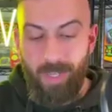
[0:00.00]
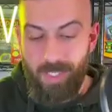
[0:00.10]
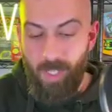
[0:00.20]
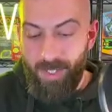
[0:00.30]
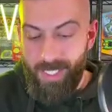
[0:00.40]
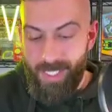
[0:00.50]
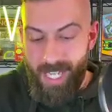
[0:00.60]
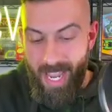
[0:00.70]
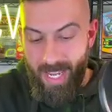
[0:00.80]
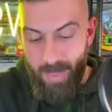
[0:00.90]
It's hard to
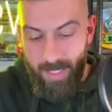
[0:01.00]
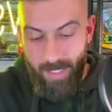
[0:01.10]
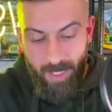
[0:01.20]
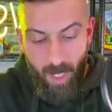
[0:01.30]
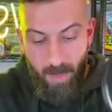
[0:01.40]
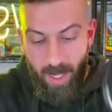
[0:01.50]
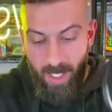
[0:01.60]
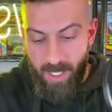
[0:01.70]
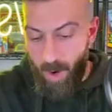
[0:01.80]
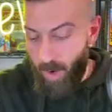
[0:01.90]
say because there's so many
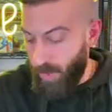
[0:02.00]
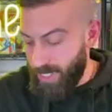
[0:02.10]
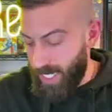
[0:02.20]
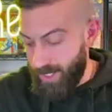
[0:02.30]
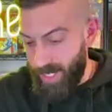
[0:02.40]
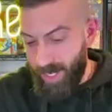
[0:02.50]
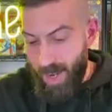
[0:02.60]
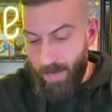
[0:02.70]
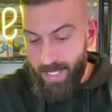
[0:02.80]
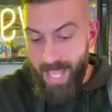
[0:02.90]
awesome artworks out there,
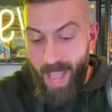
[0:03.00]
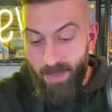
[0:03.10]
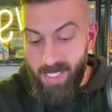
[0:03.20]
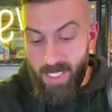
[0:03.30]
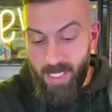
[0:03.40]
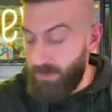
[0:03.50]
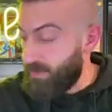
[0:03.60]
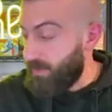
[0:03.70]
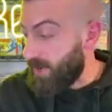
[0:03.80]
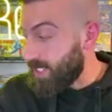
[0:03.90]
but that was just the
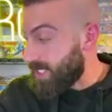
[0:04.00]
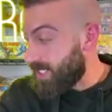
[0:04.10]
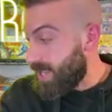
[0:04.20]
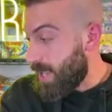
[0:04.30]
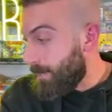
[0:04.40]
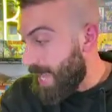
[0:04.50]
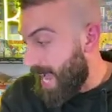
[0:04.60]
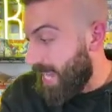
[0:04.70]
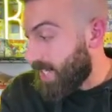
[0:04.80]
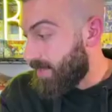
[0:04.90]
first
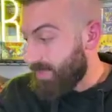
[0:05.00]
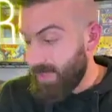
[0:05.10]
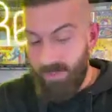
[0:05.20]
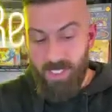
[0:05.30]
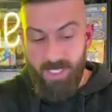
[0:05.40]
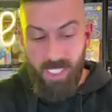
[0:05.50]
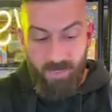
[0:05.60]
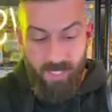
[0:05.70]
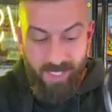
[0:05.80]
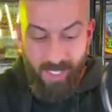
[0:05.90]
pack for
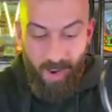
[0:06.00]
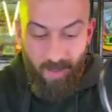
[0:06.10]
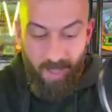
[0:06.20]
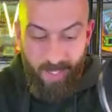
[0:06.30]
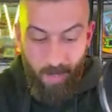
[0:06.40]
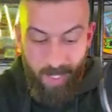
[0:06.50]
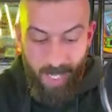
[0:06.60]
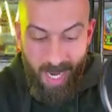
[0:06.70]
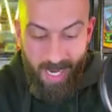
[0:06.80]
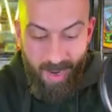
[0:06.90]
Steven. So can we get
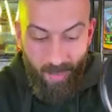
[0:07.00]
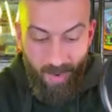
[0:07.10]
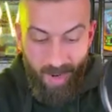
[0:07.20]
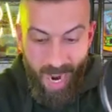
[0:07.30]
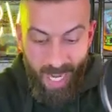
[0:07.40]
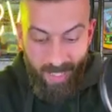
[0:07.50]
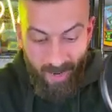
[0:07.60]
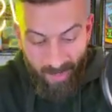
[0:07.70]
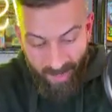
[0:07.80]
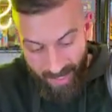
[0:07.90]
another
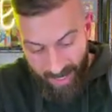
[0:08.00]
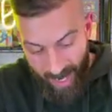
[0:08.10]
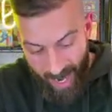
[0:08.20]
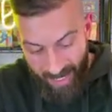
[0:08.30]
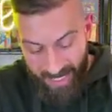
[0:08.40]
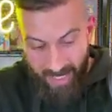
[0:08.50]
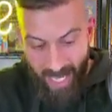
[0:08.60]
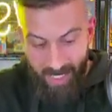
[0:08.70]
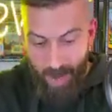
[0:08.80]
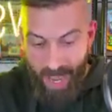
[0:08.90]
hollow out of this
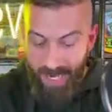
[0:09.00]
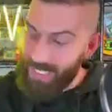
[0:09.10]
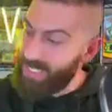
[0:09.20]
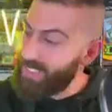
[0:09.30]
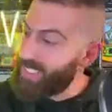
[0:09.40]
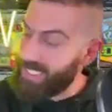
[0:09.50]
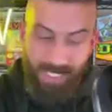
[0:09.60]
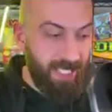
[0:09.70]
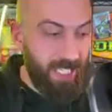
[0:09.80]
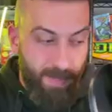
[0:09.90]
next pack? I,
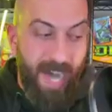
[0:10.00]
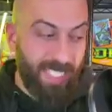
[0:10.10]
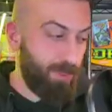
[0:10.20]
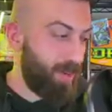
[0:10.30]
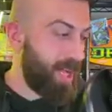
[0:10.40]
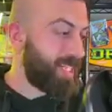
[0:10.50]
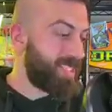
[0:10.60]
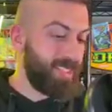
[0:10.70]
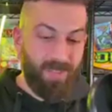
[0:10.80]
it's it's possible, guys.